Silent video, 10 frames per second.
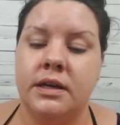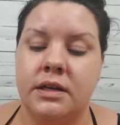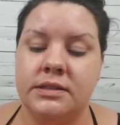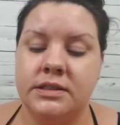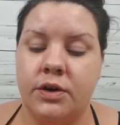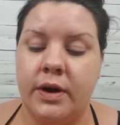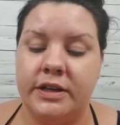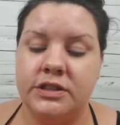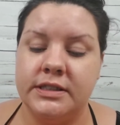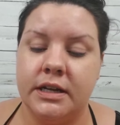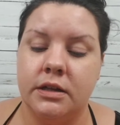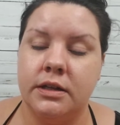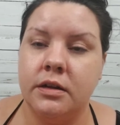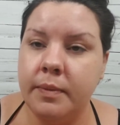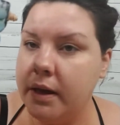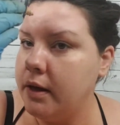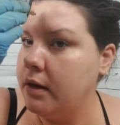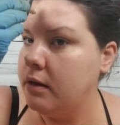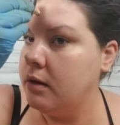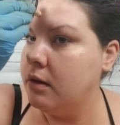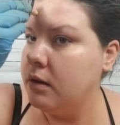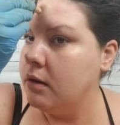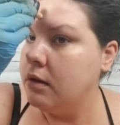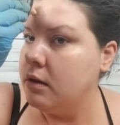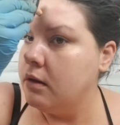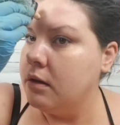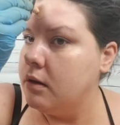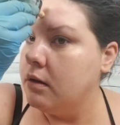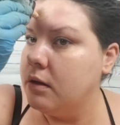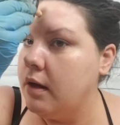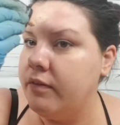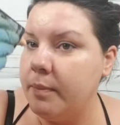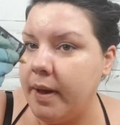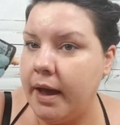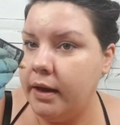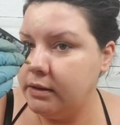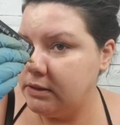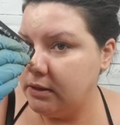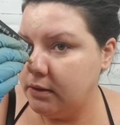So I just get a little bit of the matte